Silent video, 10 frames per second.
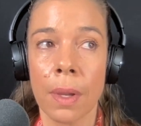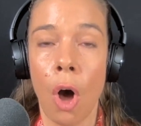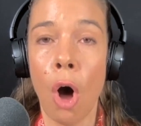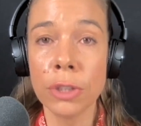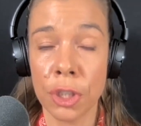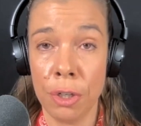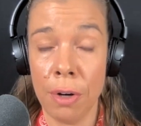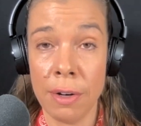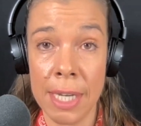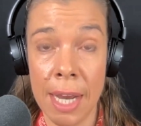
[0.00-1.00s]
alter
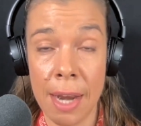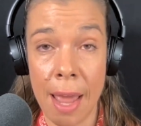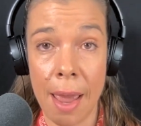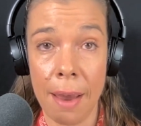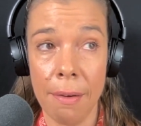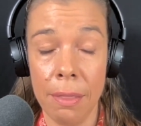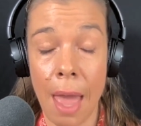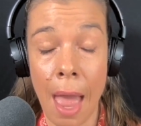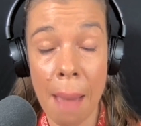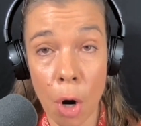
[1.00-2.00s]
our D N A,
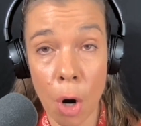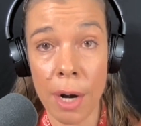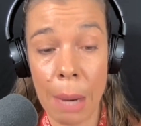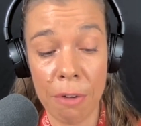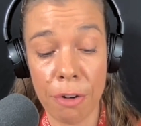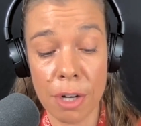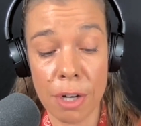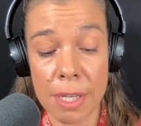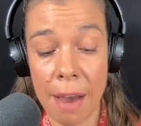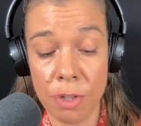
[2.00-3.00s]
the mRNA would
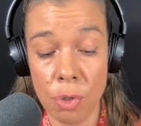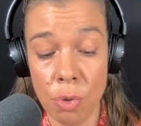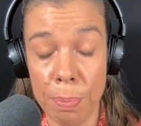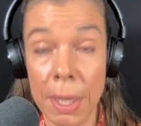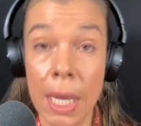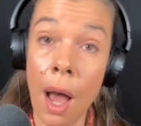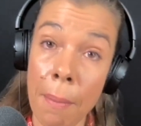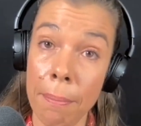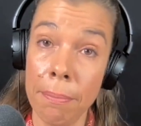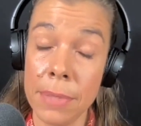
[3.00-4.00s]
first have to
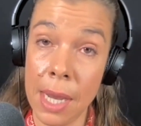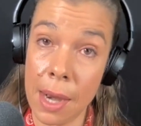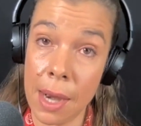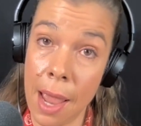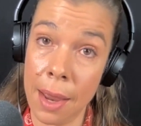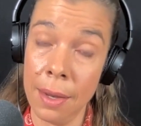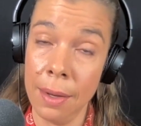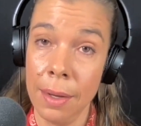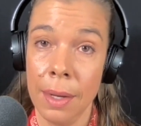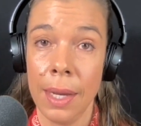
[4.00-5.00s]
become D N A.
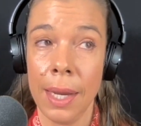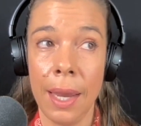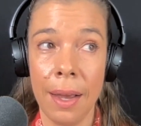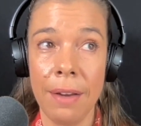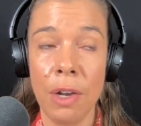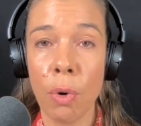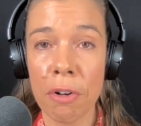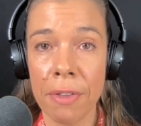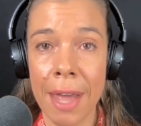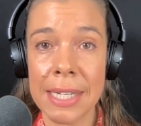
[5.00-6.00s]
And in
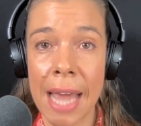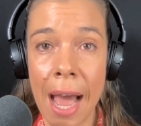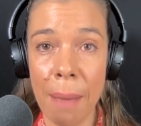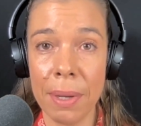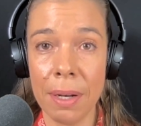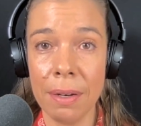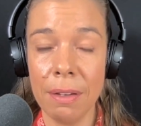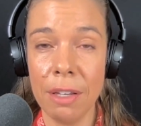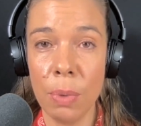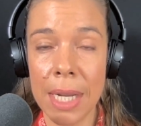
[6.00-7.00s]
order for that to happen,
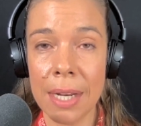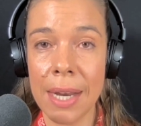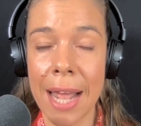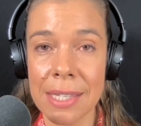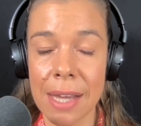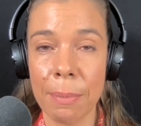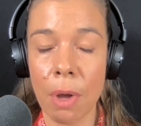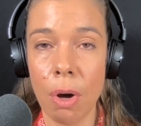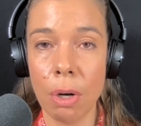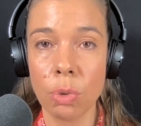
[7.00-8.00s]
you would need an enzyme
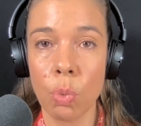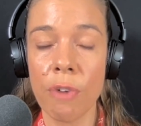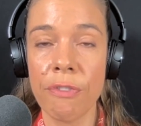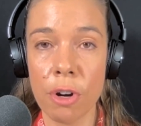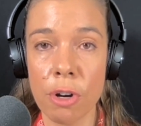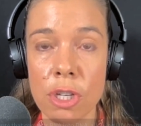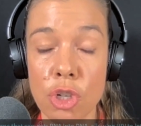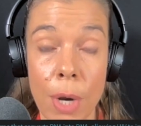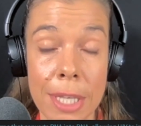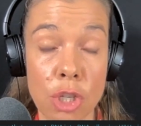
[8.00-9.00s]
called reverse
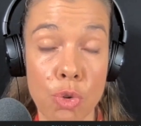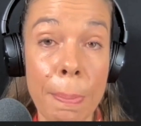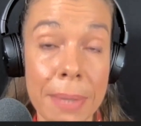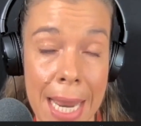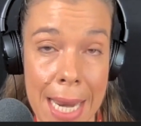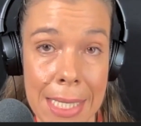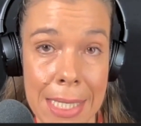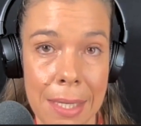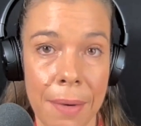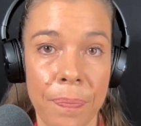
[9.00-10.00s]

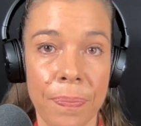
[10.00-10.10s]
transcriptase.